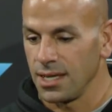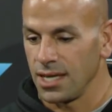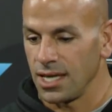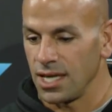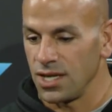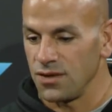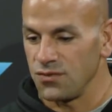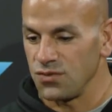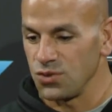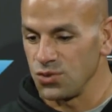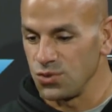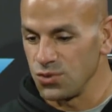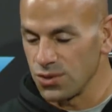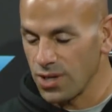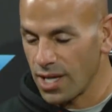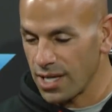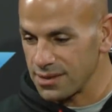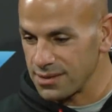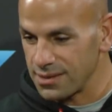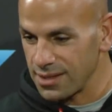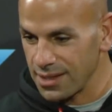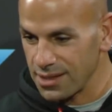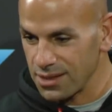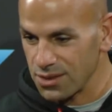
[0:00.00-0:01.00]
If you do
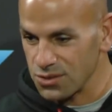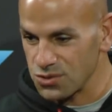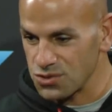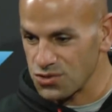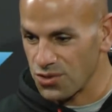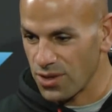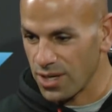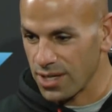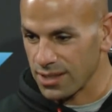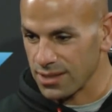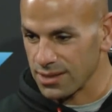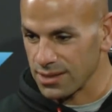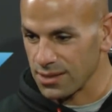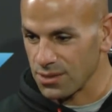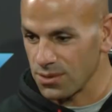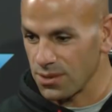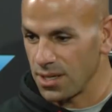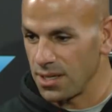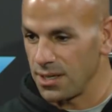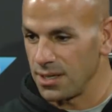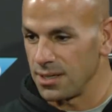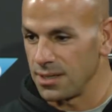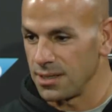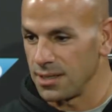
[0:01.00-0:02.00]
not take good tracking
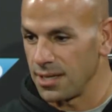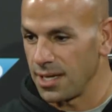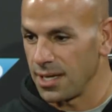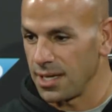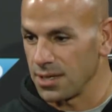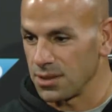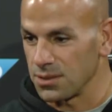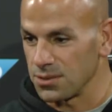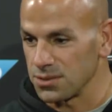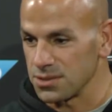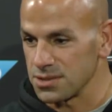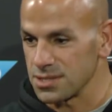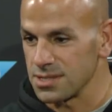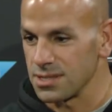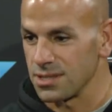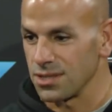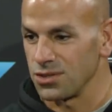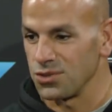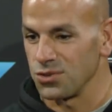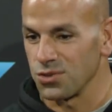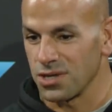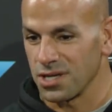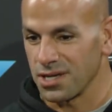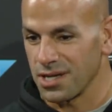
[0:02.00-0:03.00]
angles,
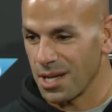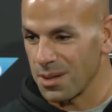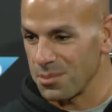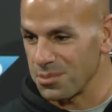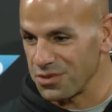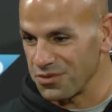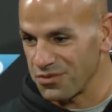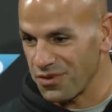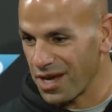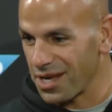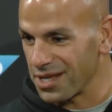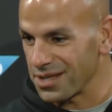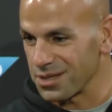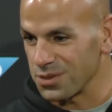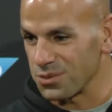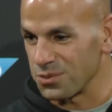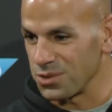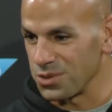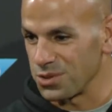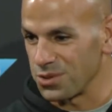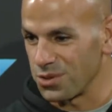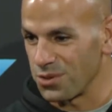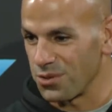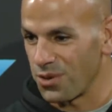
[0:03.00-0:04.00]
you cannot be violent
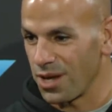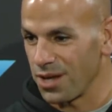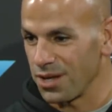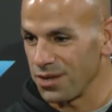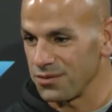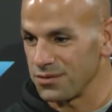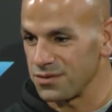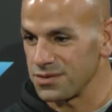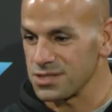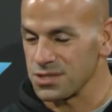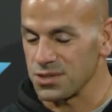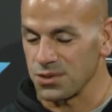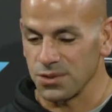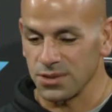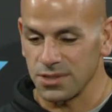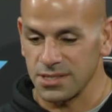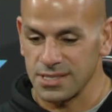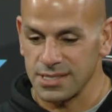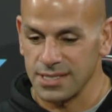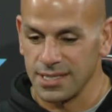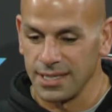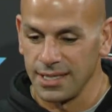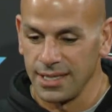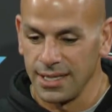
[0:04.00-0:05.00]
when you arrive. So
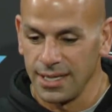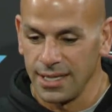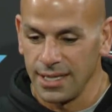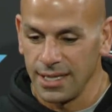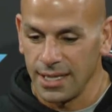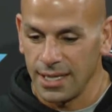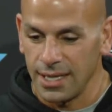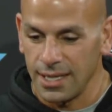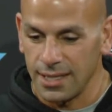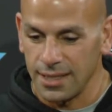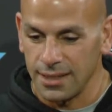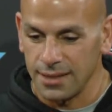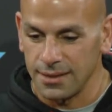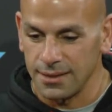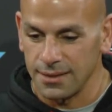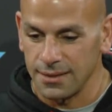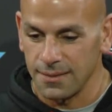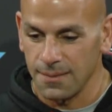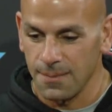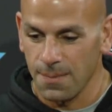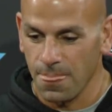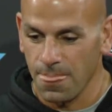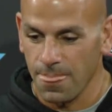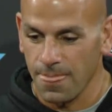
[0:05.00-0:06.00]
it's
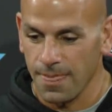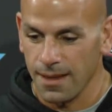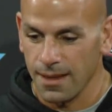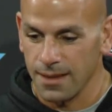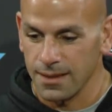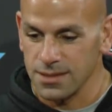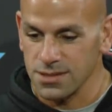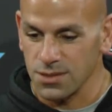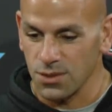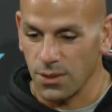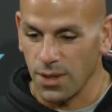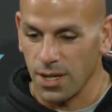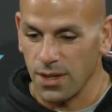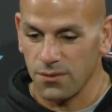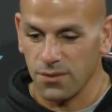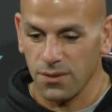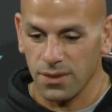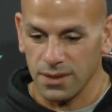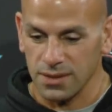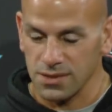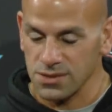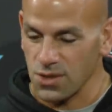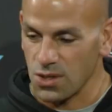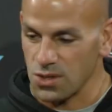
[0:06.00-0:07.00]
so
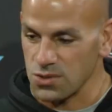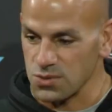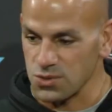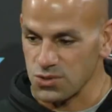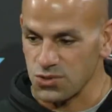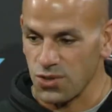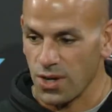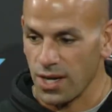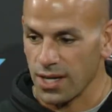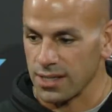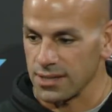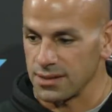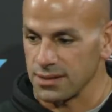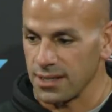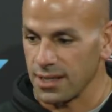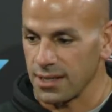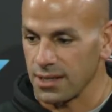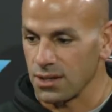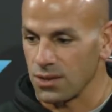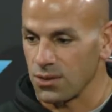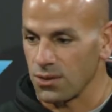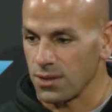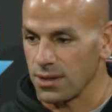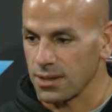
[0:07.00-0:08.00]
everything starts with tracking,
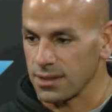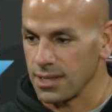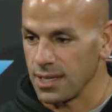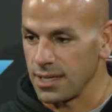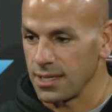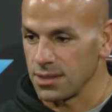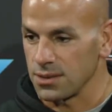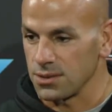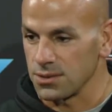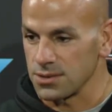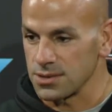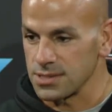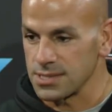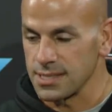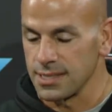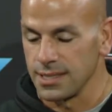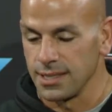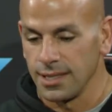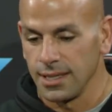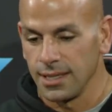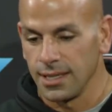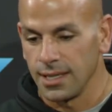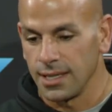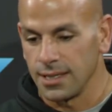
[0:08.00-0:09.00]
taking correct angles,
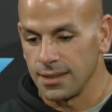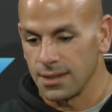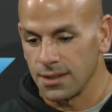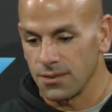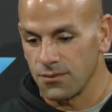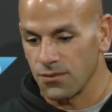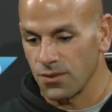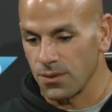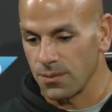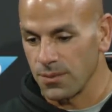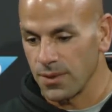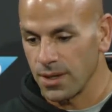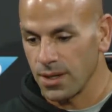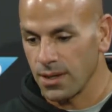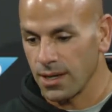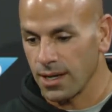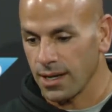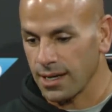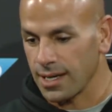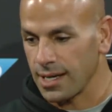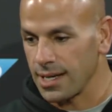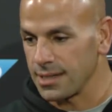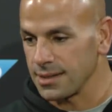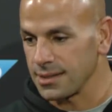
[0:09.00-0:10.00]
and then from there
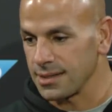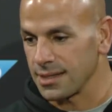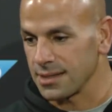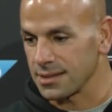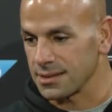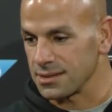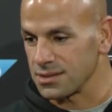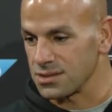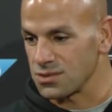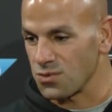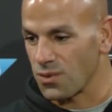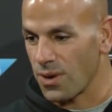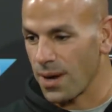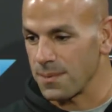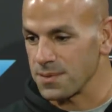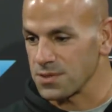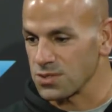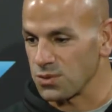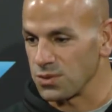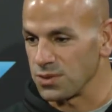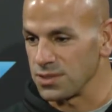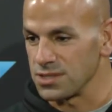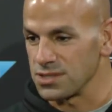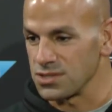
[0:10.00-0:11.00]
at contact, it's wrap,
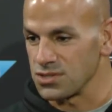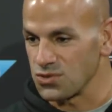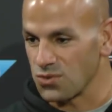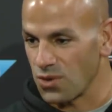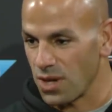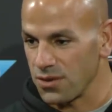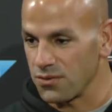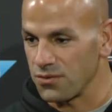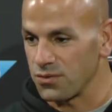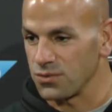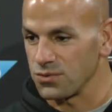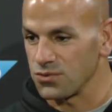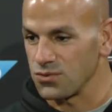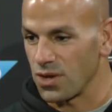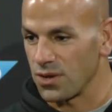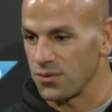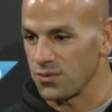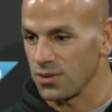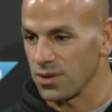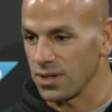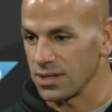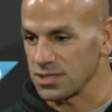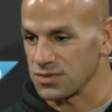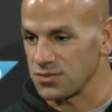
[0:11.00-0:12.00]
squeeze, and drive
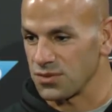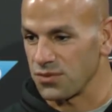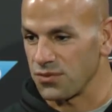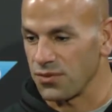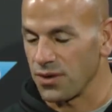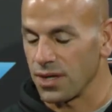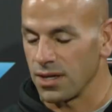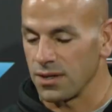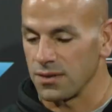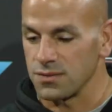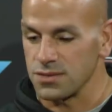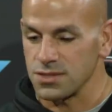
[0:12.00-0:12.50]
your legs for five.